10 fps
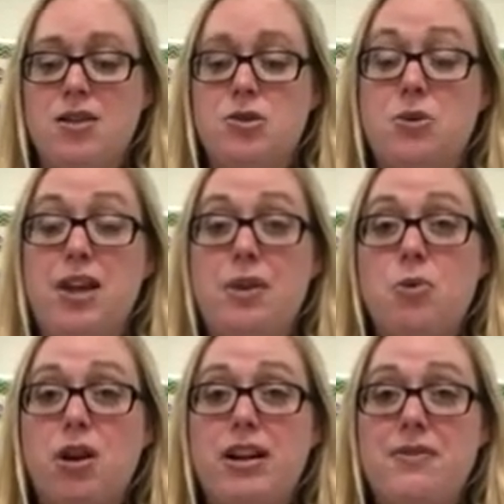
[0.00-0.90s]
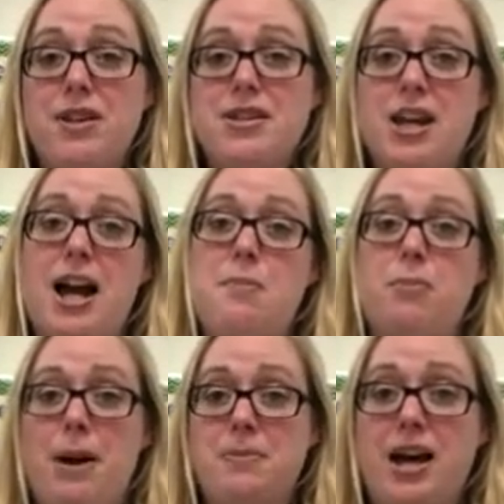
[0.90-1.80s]
So they were given
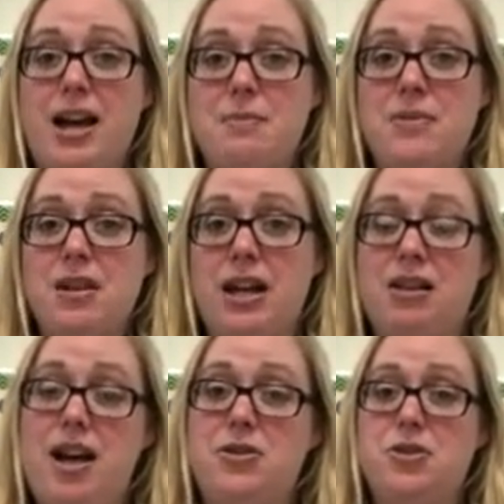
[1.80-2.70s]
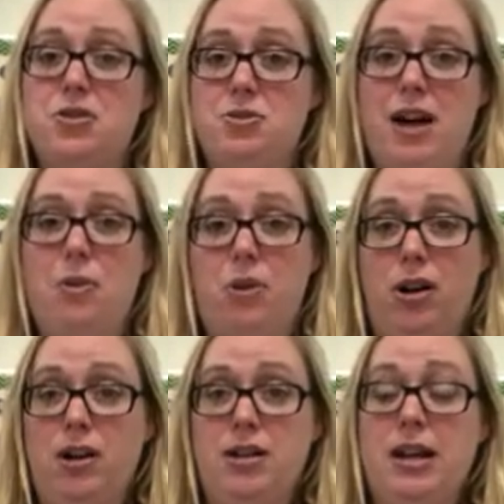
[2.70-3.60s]
prep time in class to do that
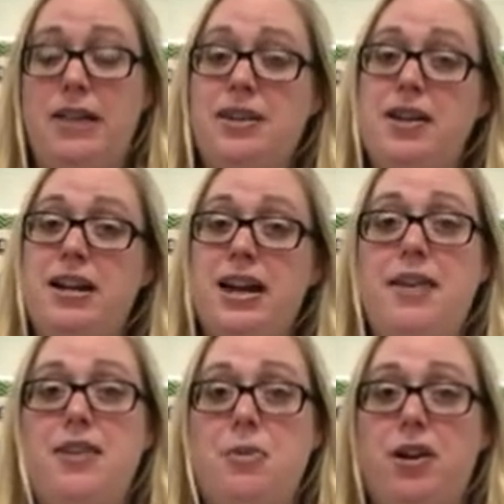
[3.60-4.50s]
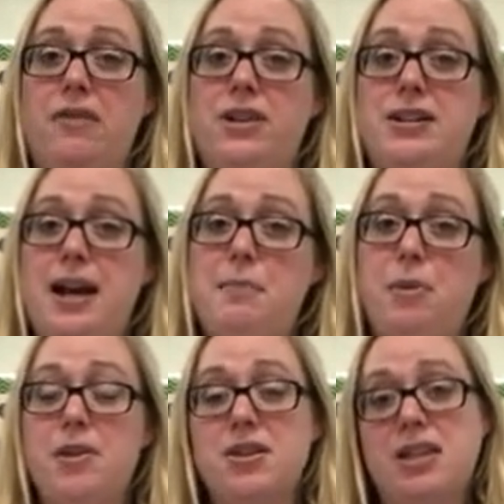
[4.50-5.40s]
work, and then again they were given a time
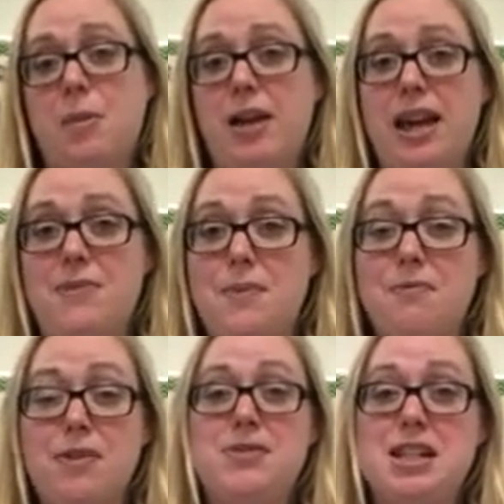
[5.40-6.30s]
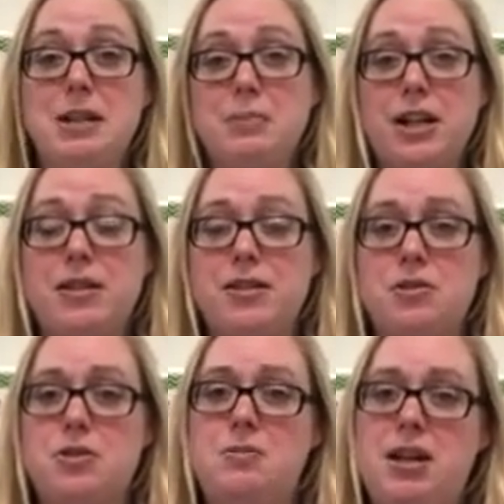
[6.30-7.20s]
limit. This time I gave them 15 minutes
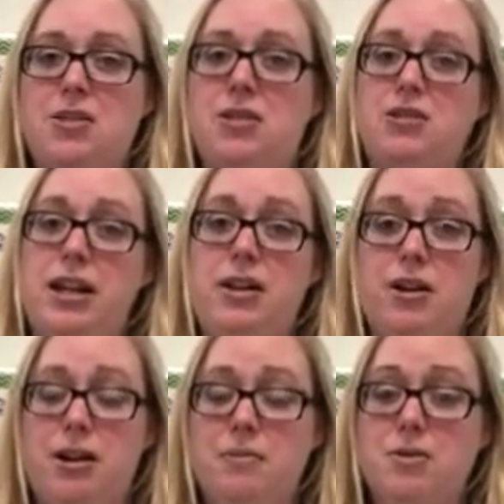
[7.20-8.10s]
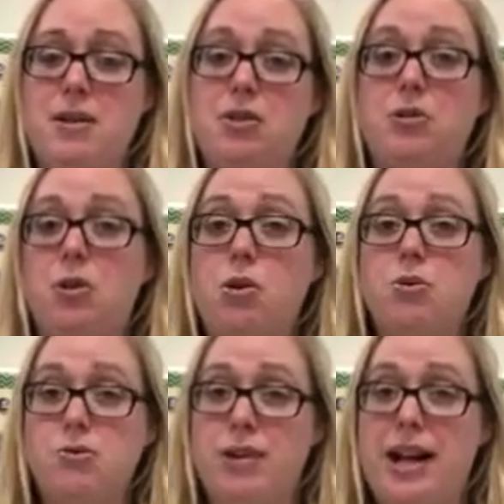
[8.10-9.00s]
to make their
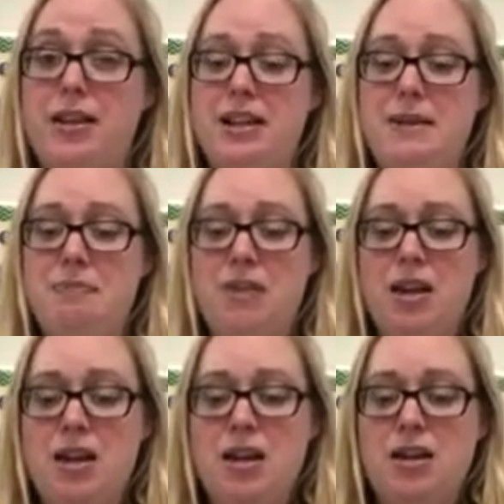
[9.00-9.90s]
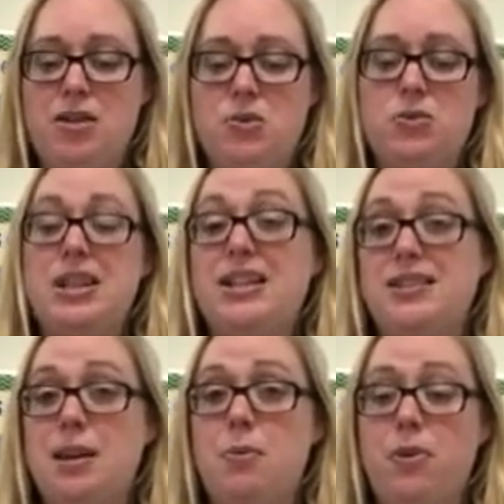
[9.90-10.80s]
logos reality, and this was an
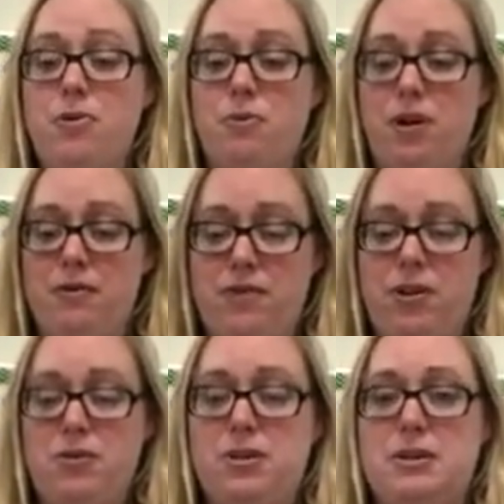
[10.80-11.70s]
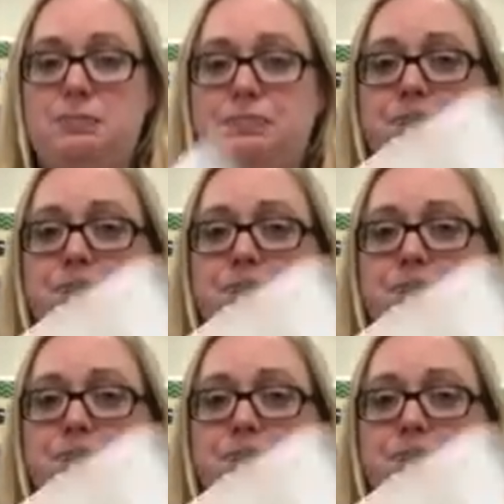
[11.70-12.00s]
example of one of those.